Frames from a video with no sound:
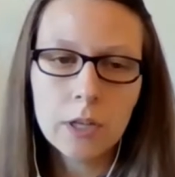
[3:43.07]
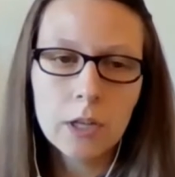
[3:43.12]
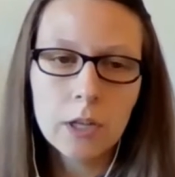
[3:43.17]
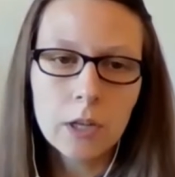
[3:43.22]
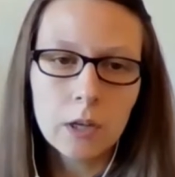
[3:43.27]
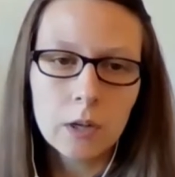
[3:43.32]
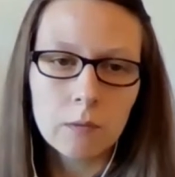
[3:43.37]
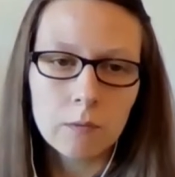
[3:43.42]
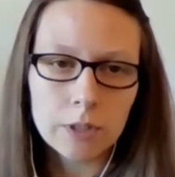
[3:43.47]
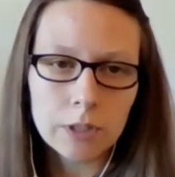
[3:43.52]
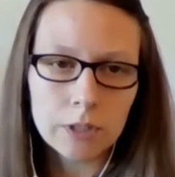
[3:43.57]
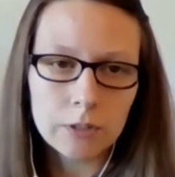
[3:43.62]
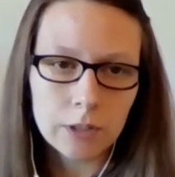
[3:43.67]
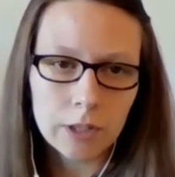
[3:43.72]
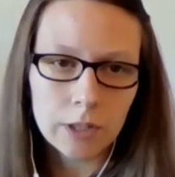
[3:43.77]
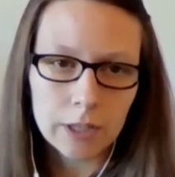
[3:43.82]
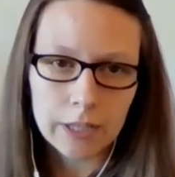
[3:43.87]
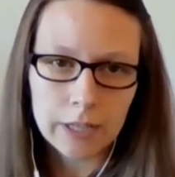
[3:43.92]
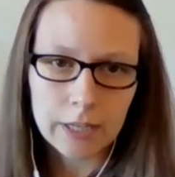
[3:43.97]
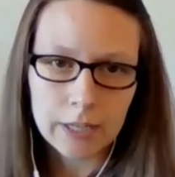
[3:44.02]
So
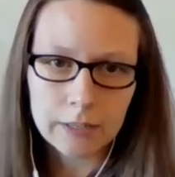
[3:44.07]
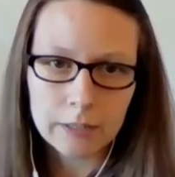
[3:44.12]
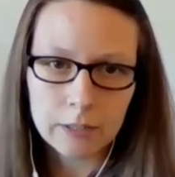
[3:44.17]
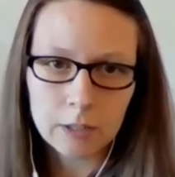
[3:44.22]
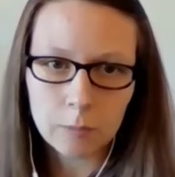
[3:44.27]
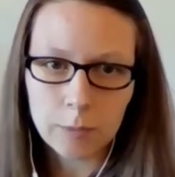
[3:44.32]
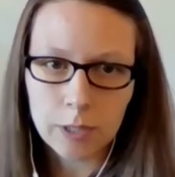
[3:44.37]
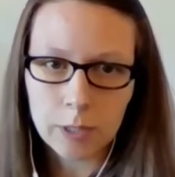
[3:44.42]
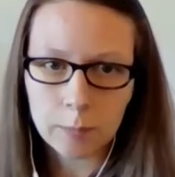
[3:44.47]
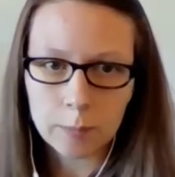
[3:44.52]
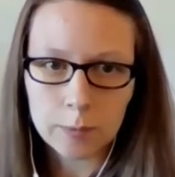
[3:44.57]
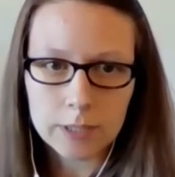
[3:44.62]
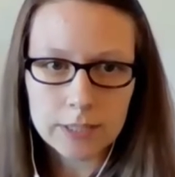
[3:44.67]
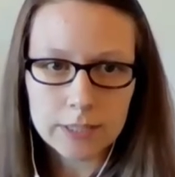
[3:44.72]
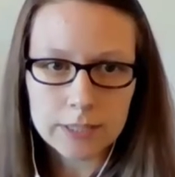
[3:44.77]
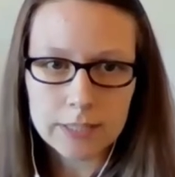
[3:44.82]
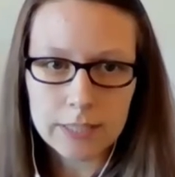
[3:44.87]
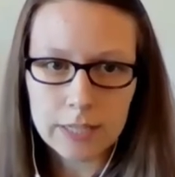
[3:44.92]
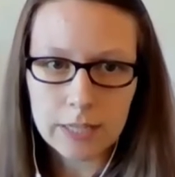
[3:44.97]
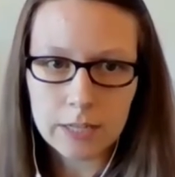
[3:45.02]
when you log in, you'll
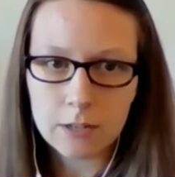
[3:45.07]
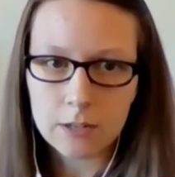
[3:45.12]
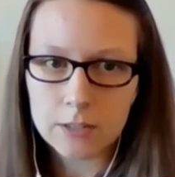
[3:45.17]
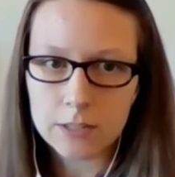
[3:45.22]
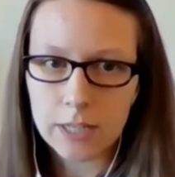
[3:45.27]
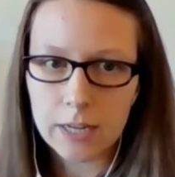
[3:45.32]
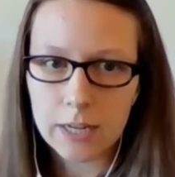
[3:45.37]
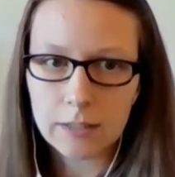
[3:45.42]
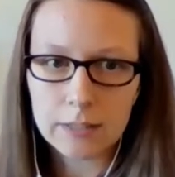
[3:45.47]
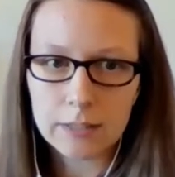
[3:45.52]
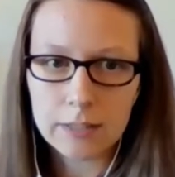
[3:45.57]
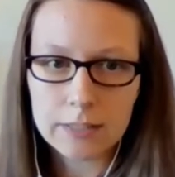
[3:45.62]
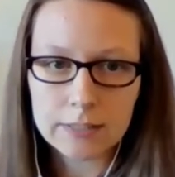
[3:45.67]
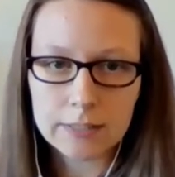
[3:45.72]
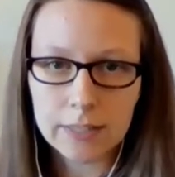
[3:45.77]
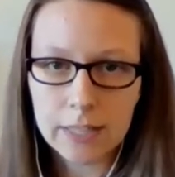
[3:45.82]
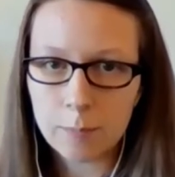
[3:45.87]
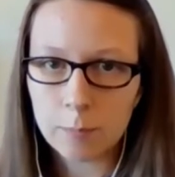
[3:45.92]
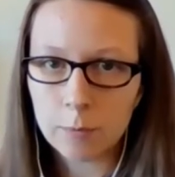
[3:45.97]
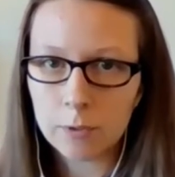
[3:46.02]
be able to see your
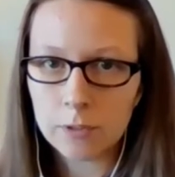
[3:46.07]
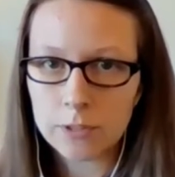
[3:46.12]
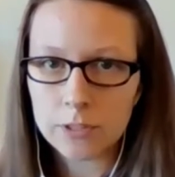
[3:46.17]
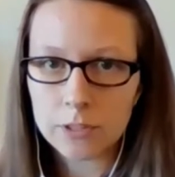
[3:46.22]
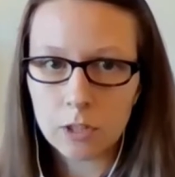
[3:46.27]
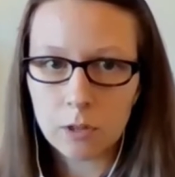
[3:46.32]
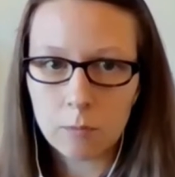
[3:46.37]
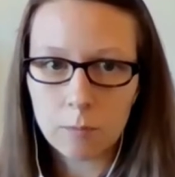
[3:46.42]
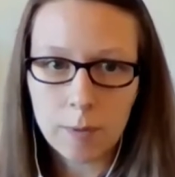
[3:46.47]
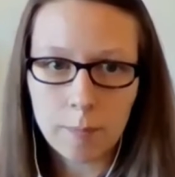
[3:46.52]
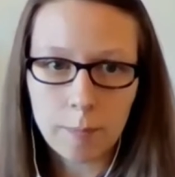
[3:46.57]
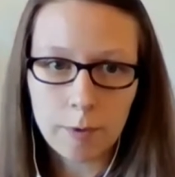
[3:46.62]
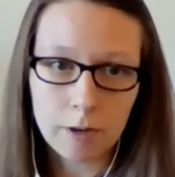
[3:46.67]
site is labeled.